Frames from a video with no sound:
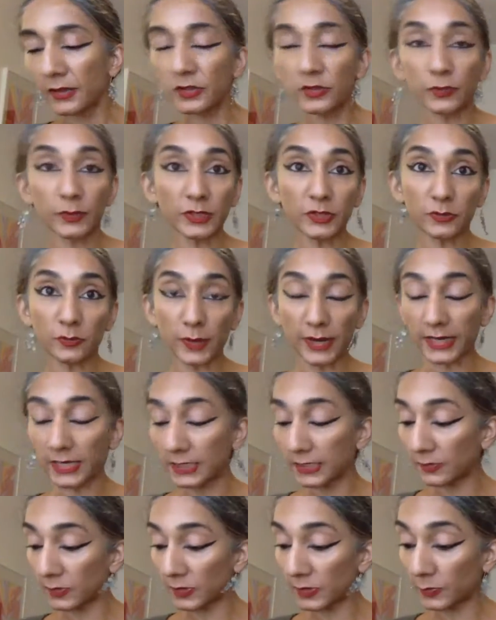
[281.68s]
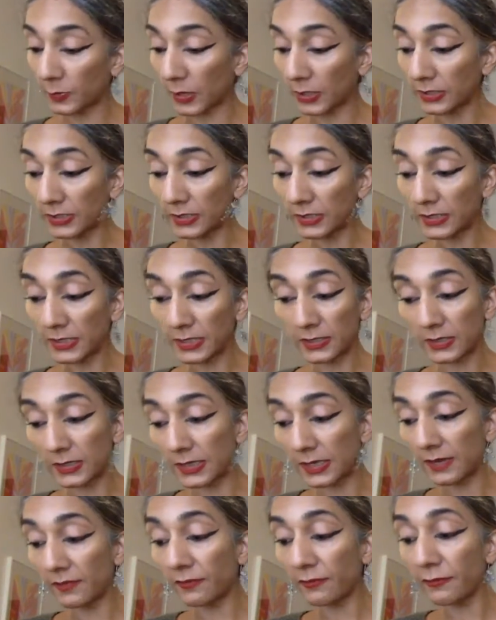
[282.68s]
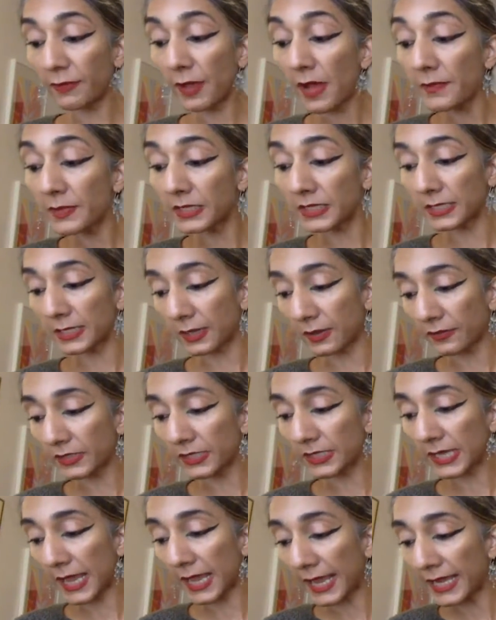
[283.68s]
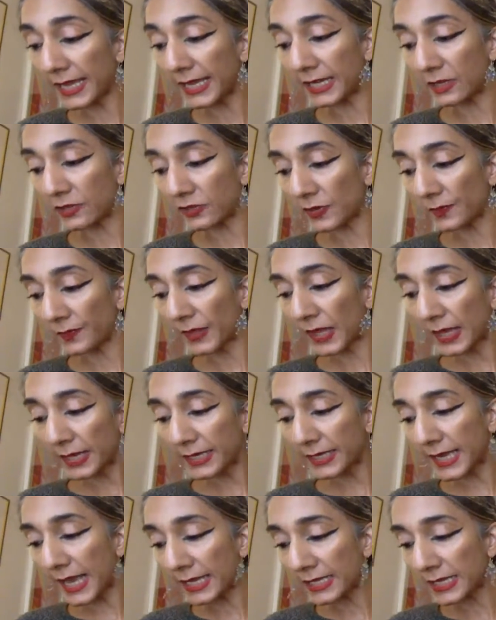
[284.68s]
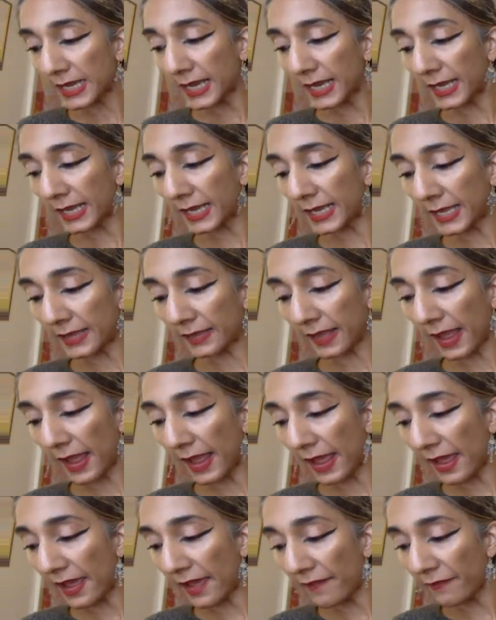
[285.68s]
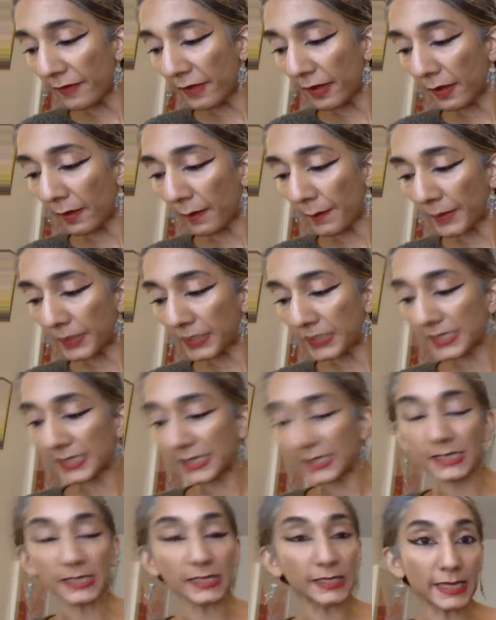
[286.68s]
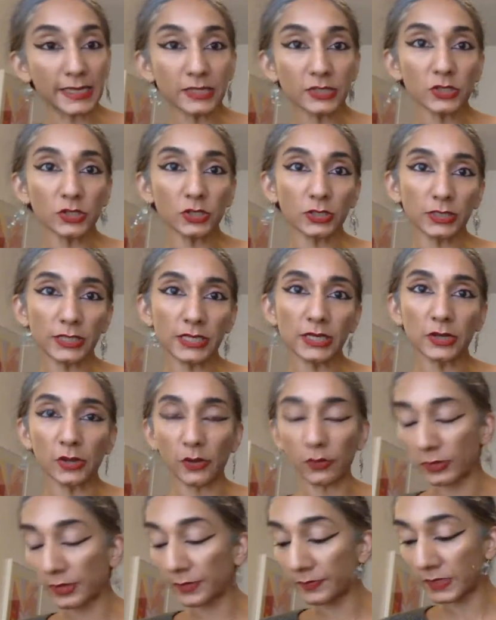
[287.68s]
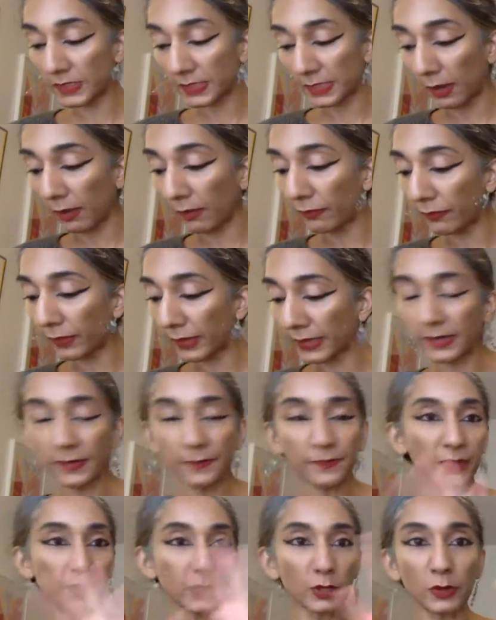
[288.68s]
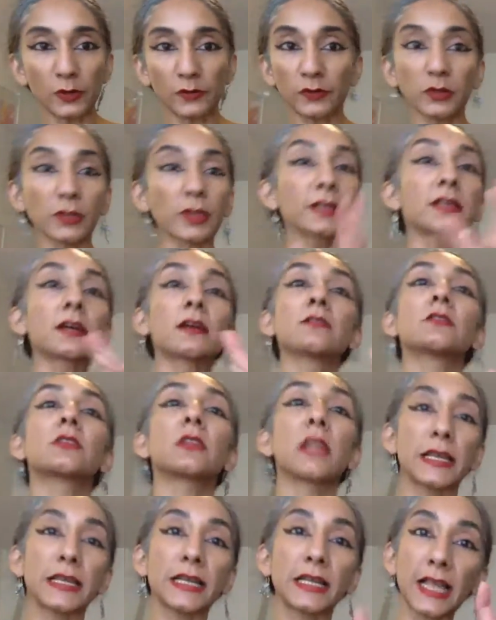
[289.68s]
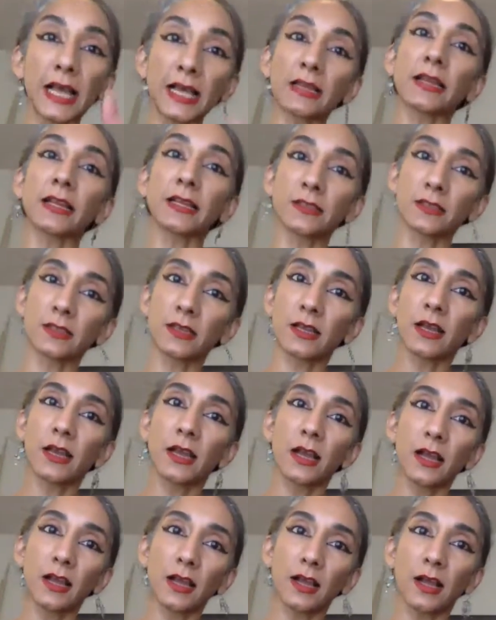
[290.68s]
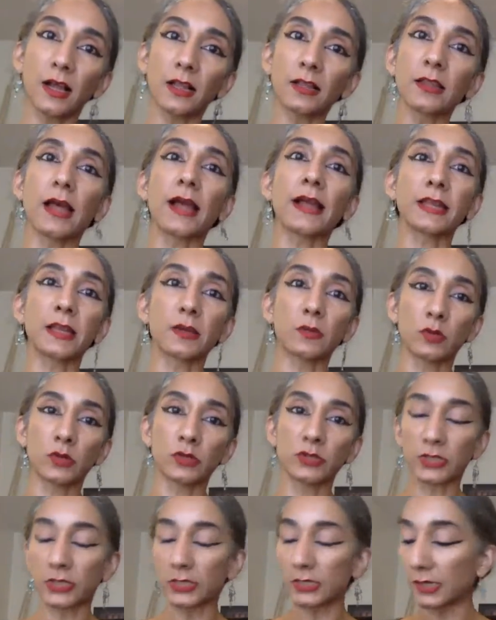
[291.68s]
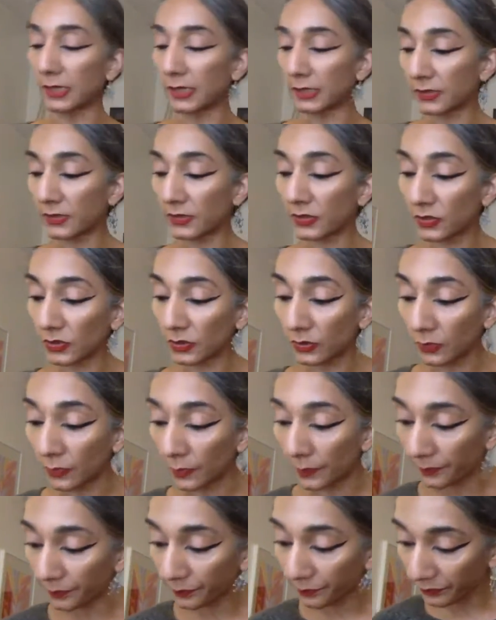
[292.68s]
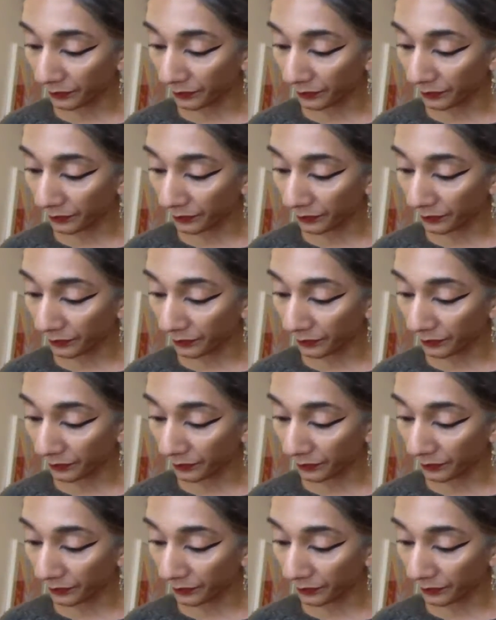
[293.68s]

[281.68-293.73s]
To which Regan responds, "'Tis the infirmity of his age. Yet he hath ever but slenderly known himself." And, you know, if you like underlining, that is a line I wanted us to